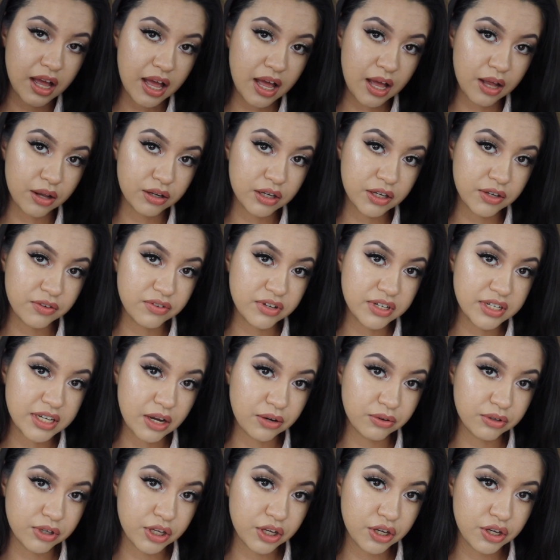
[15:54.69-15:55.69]
I'll leave it
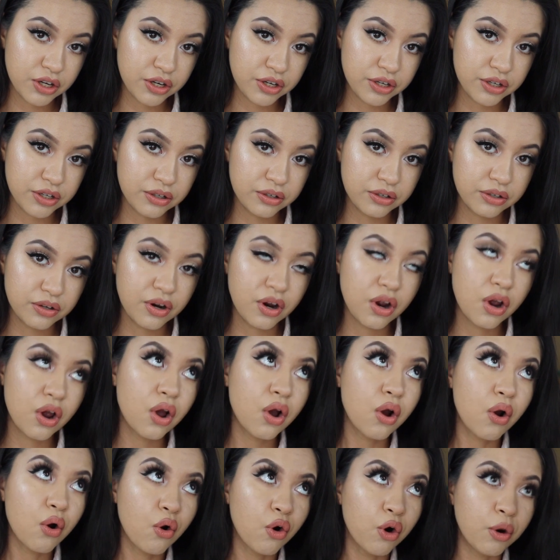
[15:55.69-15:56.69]
down here.
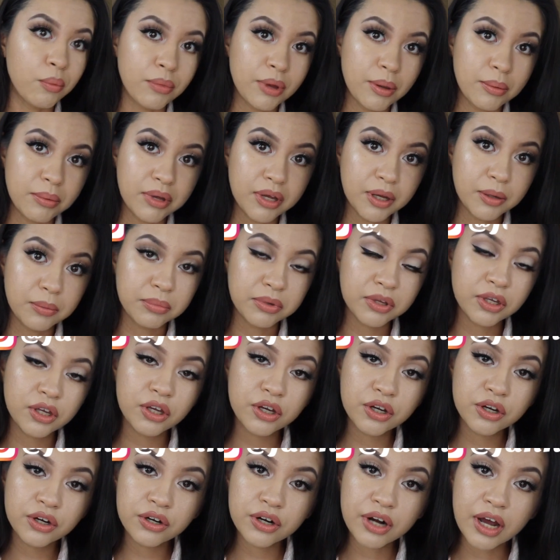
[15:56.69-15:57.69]
Or maybe up
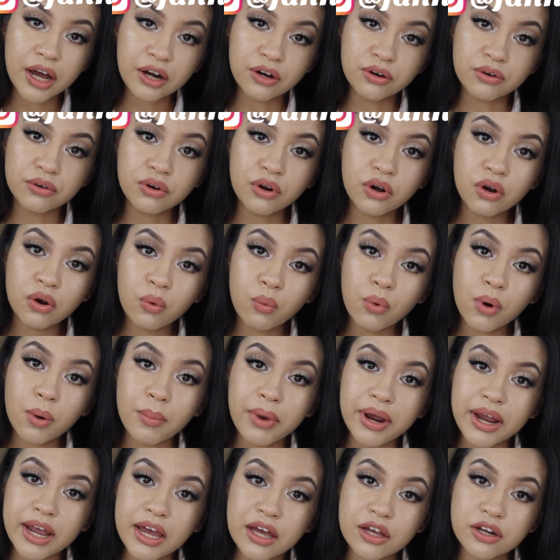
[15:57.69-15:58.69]
here, I don't know where
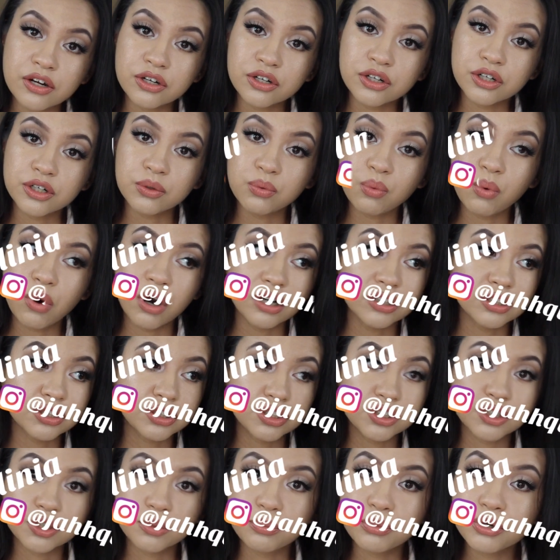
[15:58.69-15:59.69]
my editor
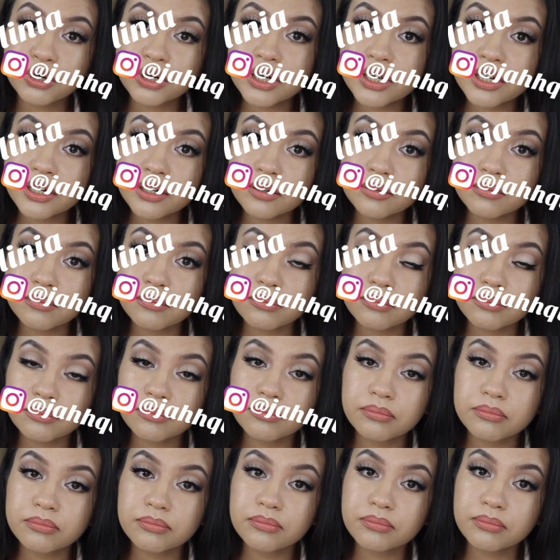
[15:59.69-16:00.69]
wants to put it.
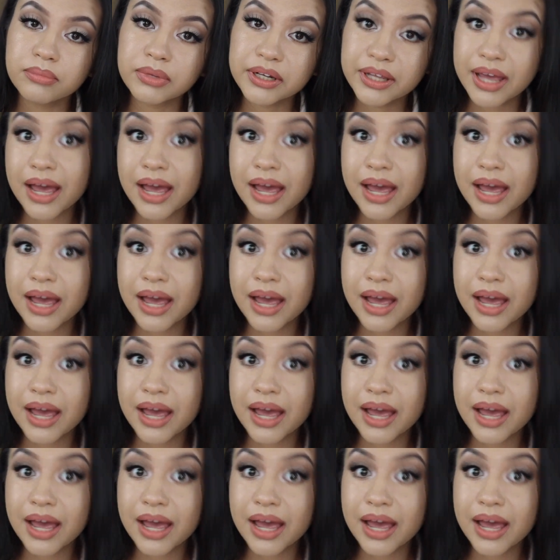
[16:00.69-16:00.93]
But